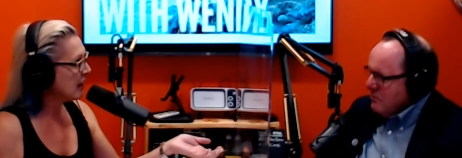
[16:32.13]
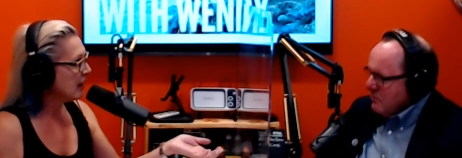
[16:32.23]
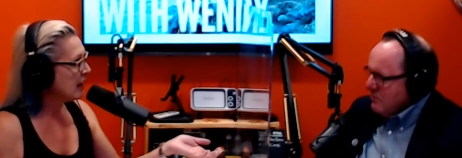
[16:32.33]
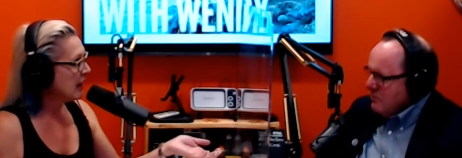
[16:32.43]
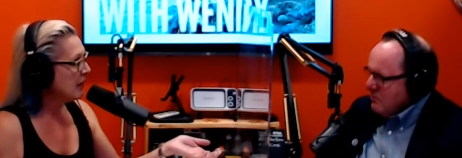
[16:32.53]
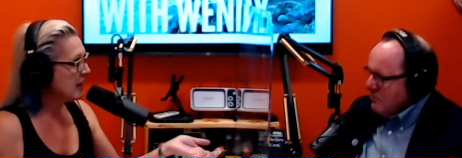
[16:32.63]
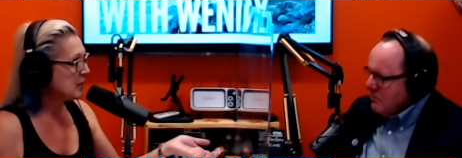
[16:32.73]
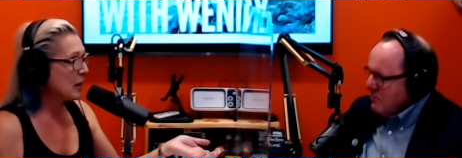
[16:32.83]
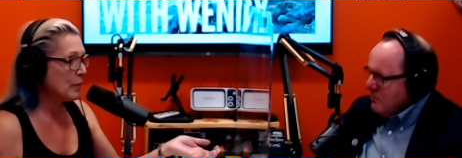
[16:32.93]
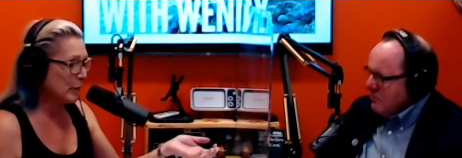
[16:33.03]
Speaker 1: And that's
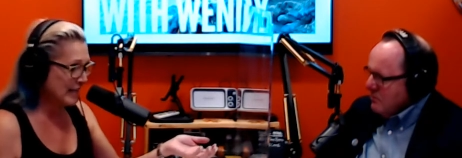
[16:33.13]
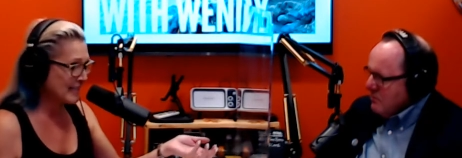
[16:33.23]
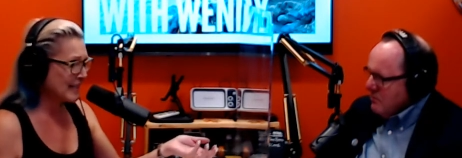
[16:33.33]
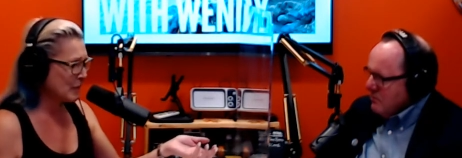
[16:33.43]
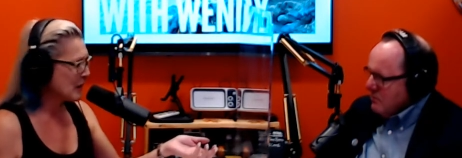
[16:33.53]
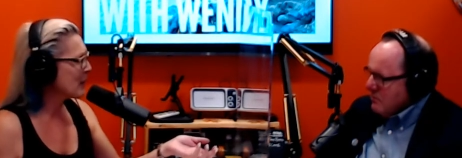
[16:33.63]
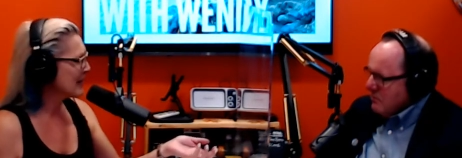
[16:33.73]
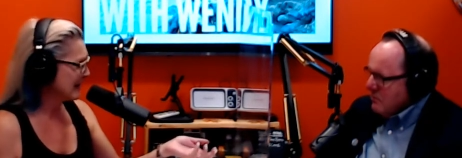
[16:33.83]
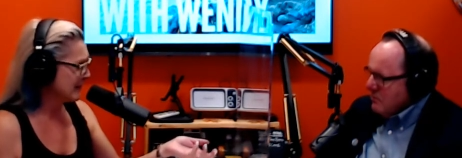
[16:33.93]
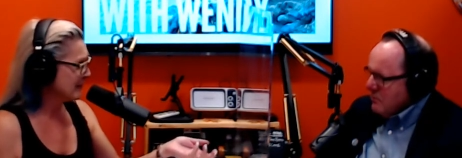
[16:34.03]
probably a city where you want to
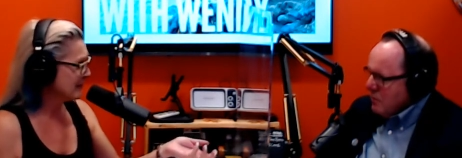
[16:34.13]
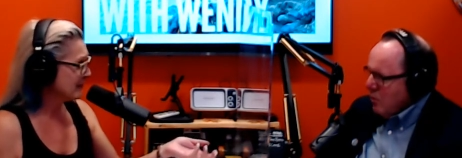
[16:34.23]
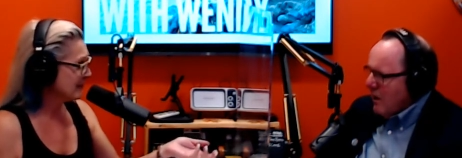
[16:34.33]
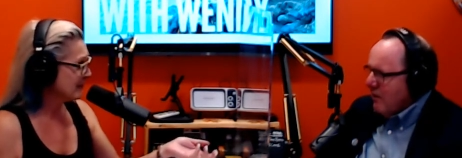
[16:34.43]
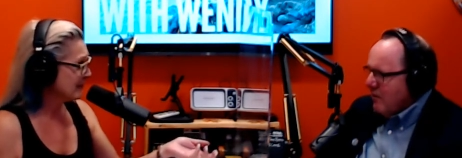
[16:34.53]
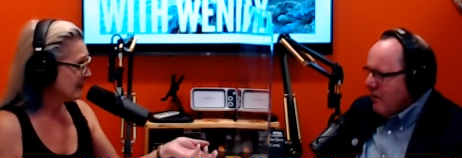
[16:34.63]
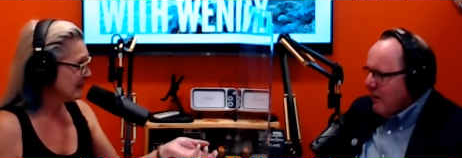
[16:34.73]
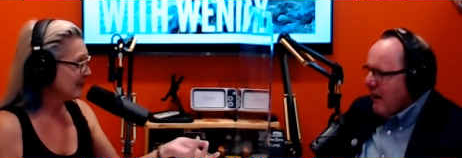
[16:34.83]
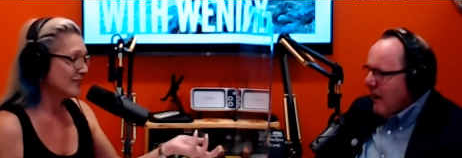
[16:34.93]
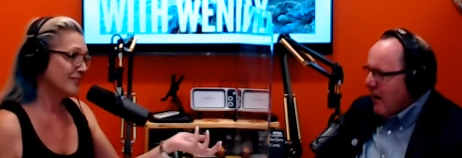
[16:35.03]
live.
Speaker 2: Well, yeah.
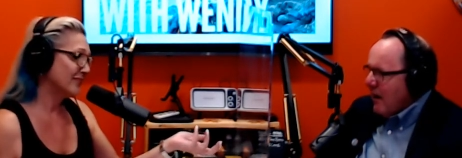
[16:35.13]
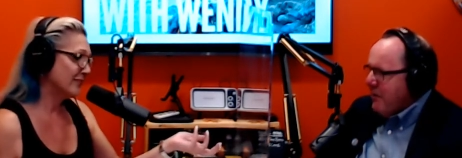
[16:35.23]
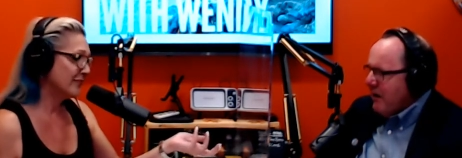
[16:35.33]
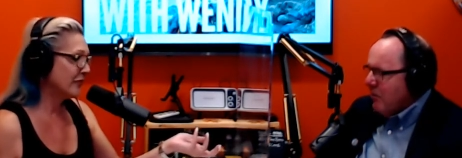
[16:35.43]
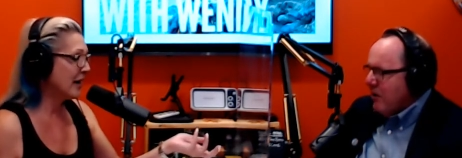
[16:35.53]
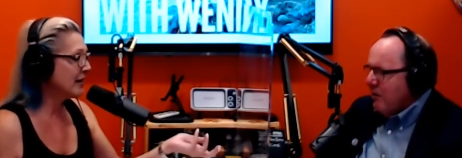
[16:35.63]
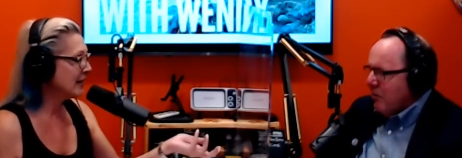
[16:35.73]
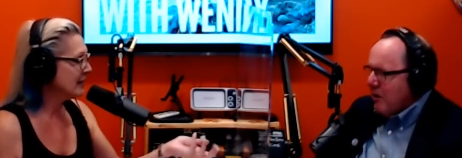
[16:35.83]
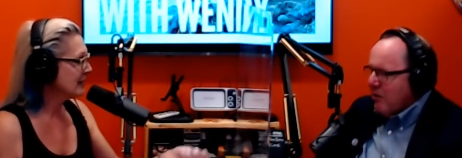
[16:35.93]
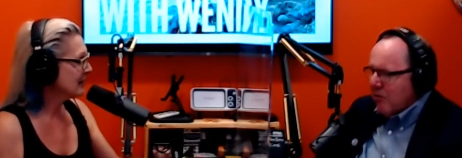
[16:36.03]
I mean, frankly,
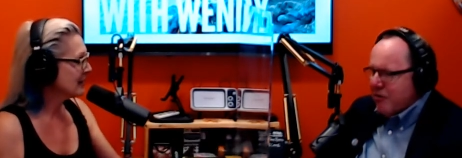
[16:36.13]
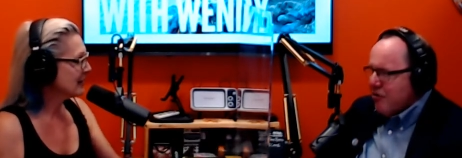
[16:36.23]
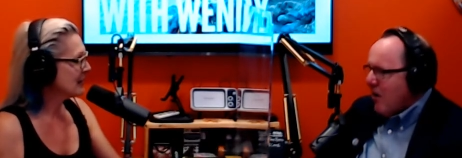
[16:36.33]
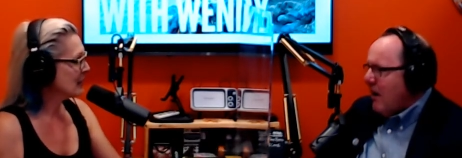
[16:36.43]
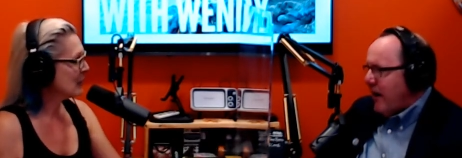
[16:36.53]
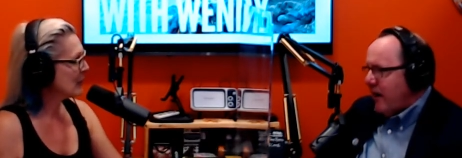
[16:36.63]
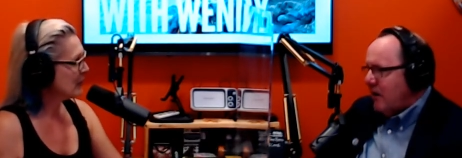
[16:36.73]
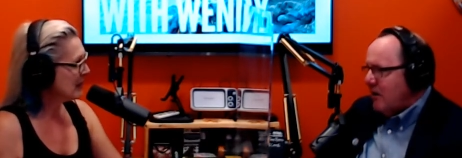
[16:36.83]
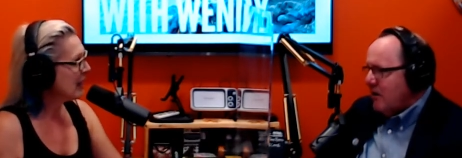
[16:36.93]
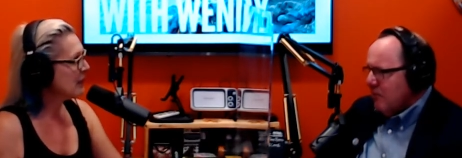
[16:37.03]
we, are trying. Yeah.
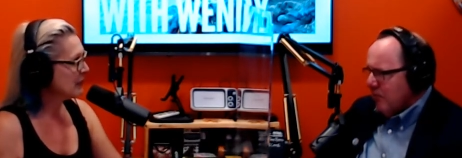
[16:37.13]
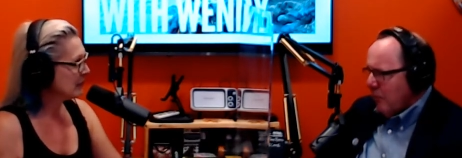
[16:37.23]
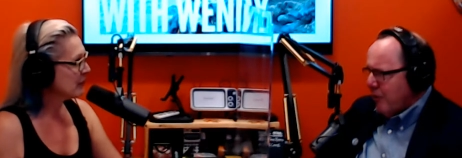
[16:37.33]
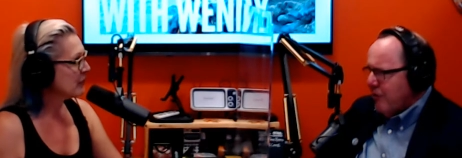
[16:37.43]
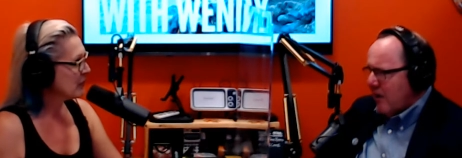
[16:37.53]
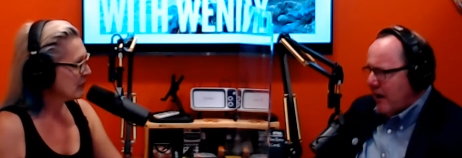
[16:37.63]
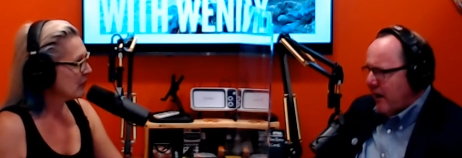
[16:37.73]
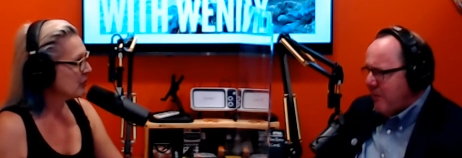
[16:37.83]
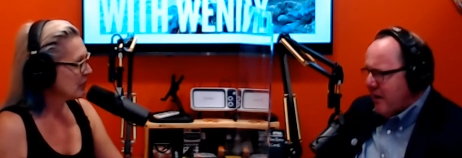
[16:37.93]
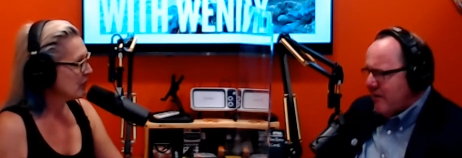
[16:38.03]
We're trying. I mean,
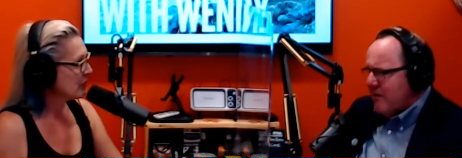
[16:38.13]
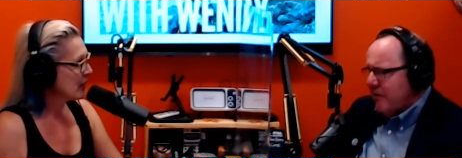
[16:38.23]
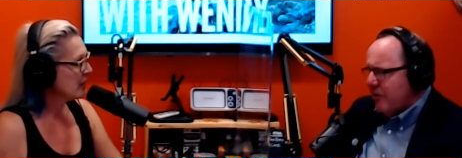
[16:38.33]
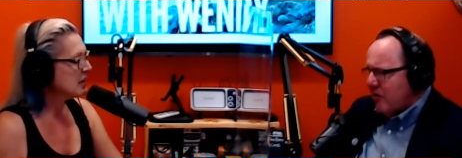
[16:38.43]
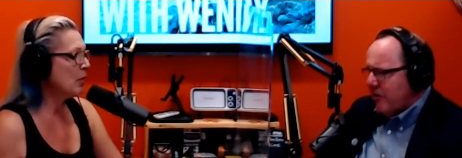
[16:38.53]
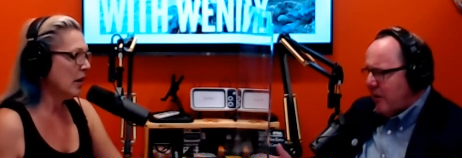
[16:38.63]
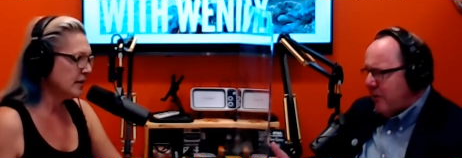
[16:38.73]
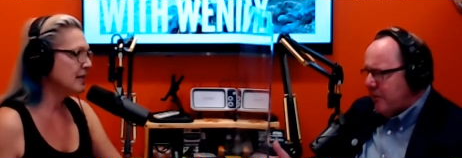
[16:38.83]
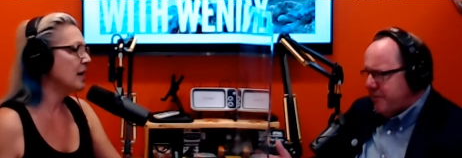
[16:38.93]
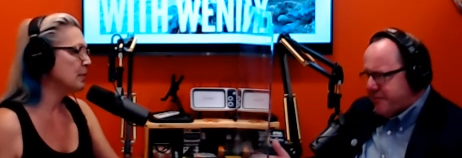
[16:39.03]
it's difficult. Small I mean,
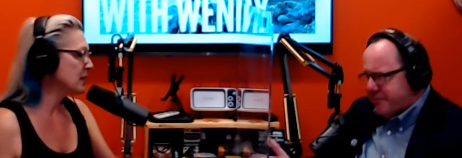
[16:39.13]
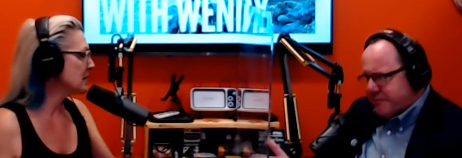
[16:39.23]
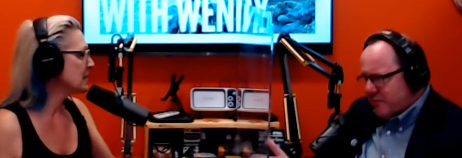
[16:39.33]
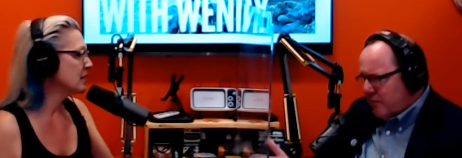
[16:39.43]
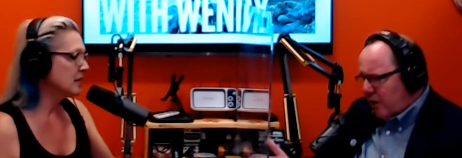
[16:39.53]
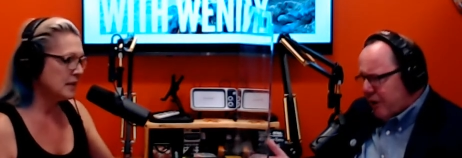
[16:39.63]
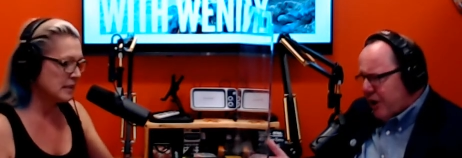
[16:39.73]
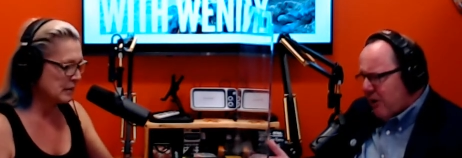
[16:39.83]
steps. you know, and,